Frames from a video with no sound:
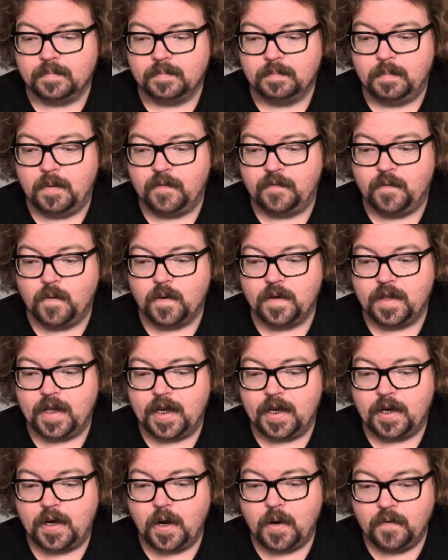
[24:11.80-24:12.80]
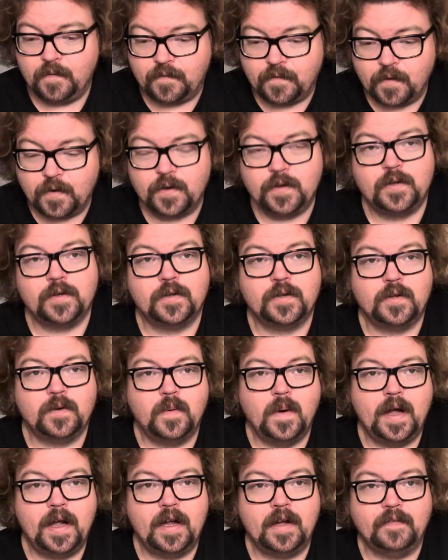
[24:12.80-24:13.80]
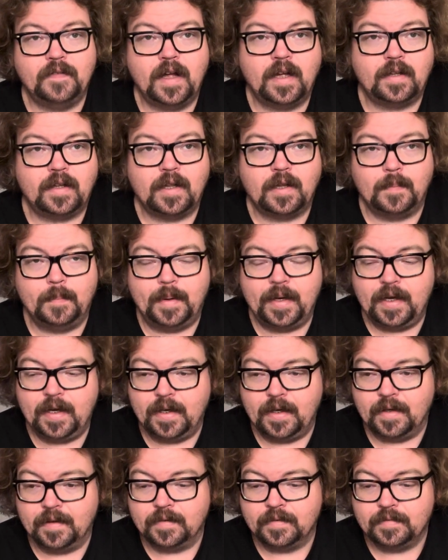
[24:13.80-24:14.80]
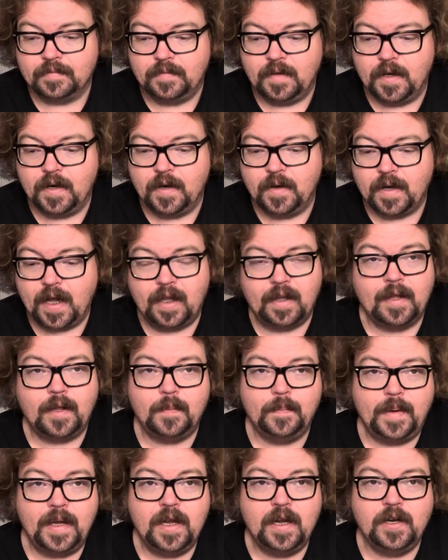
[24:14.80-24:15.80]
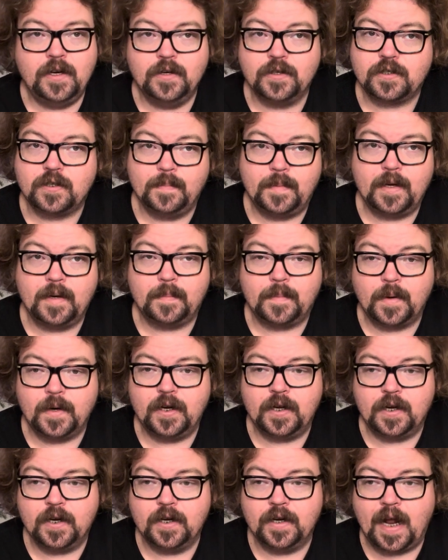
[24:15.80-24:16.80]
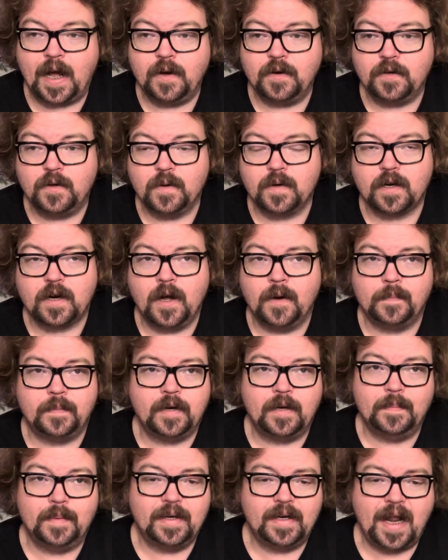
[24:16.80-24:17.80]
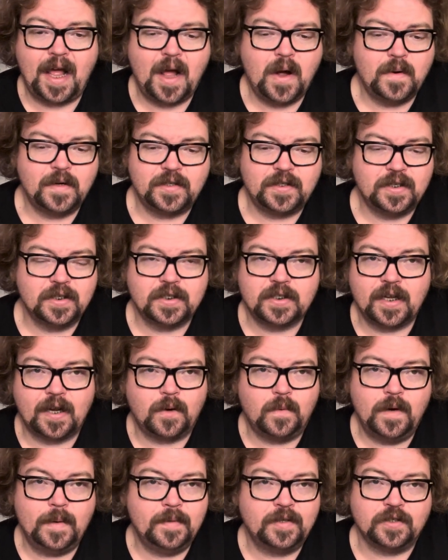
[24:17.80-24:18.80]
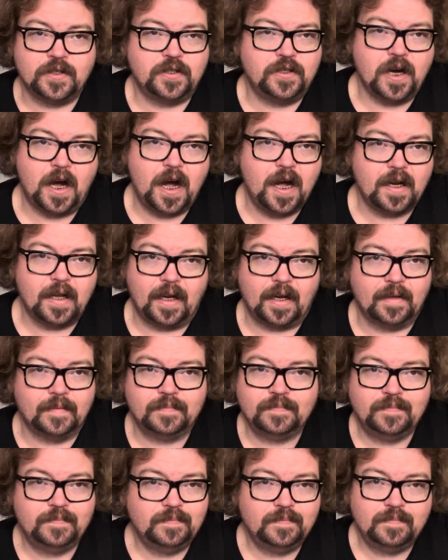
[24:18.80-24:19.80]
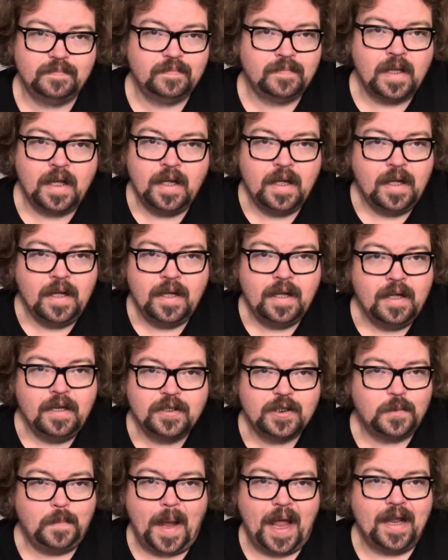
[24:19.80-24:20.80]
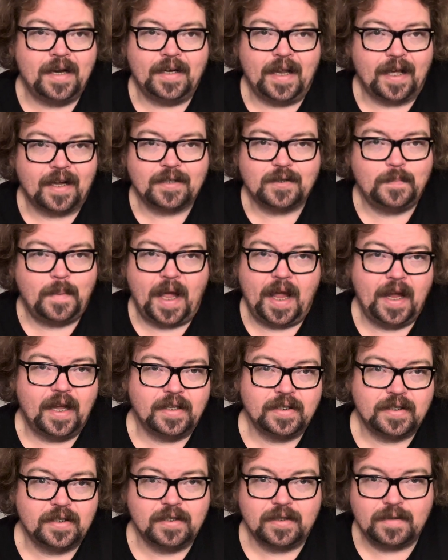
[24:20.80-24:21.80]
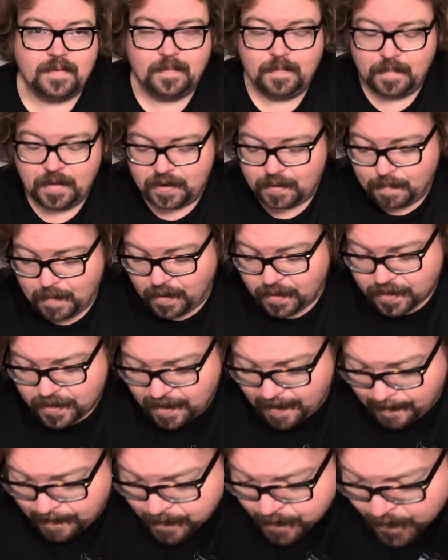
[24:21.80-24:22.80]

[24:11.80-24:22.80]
Before they go further the way of LL Bean. LL Bean used to be a pretty good outdoor company, but now it's just like women's jogging spandex pants. It's bullshit.